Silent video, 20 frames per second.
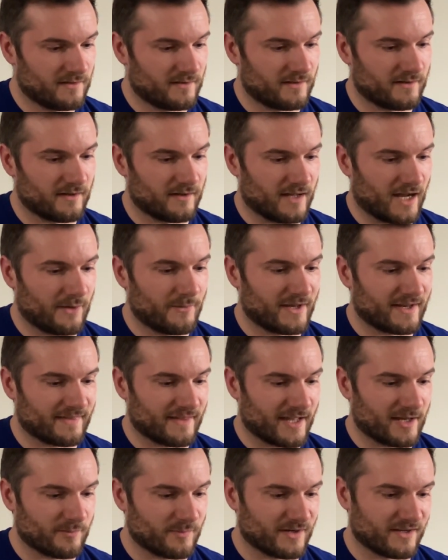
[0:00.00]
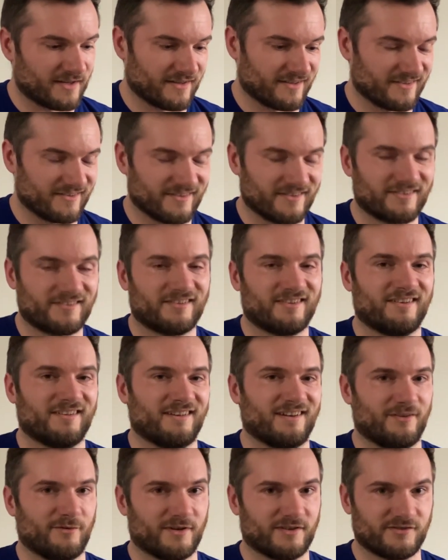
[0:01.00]
I like that because
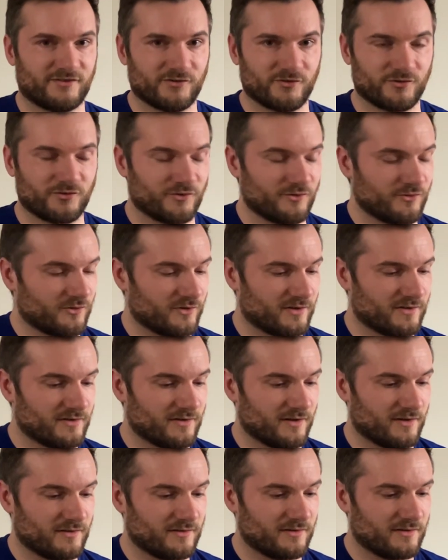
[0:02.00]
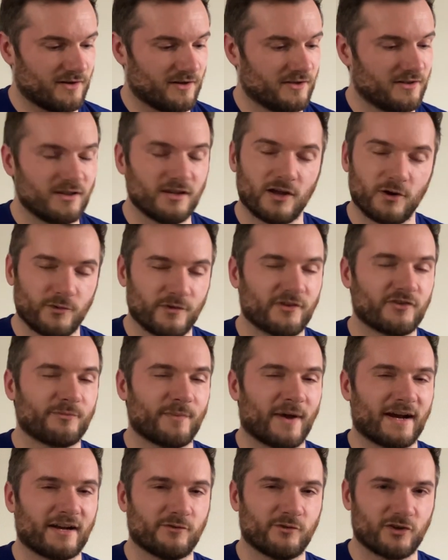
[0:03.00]
I like to unload the
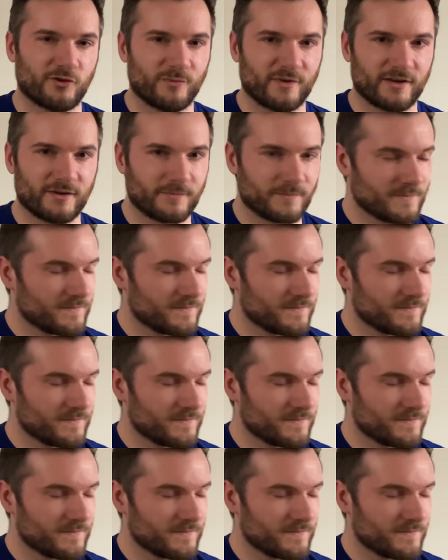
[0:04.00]
spine a little bit,